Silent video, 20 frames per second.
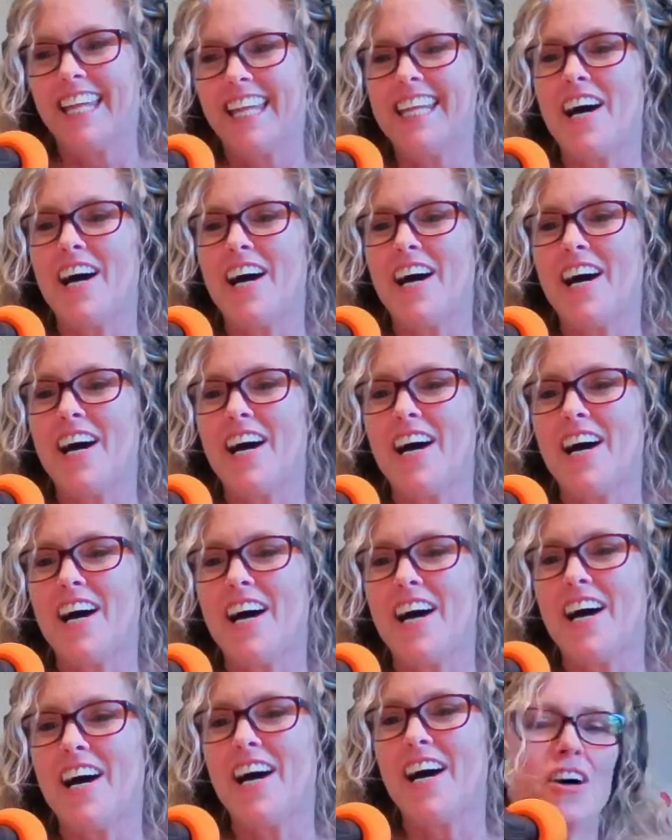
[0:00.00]
Now,
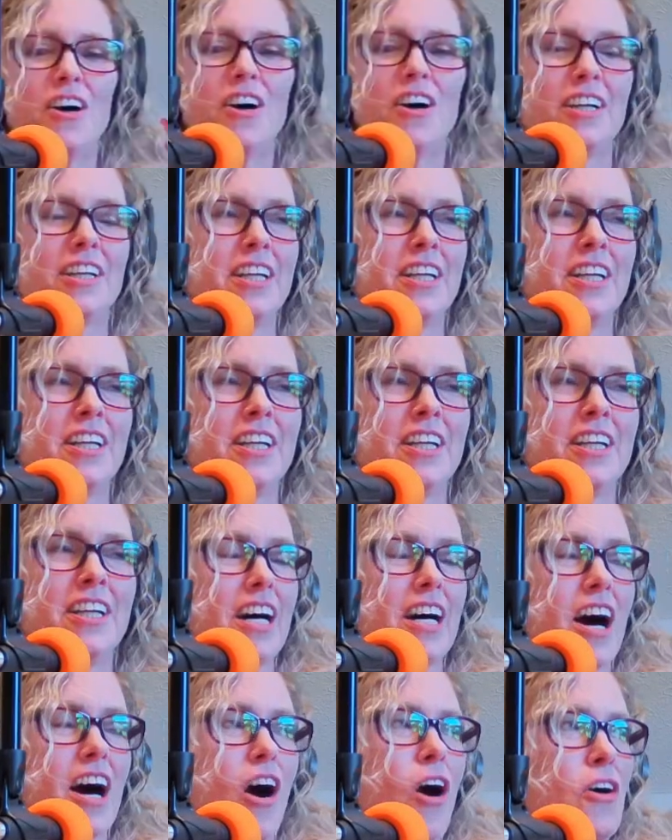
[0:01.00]

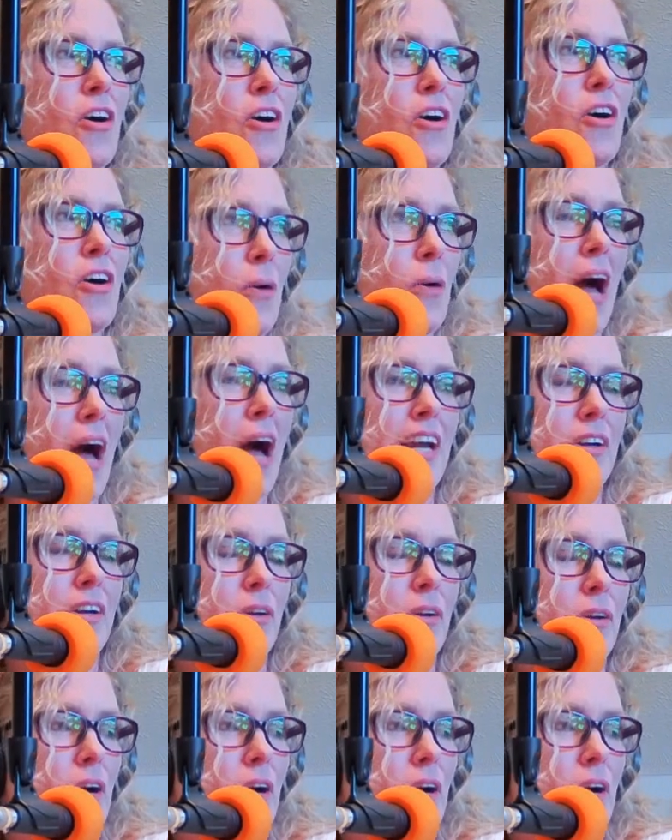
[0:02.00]
Tawnya also had a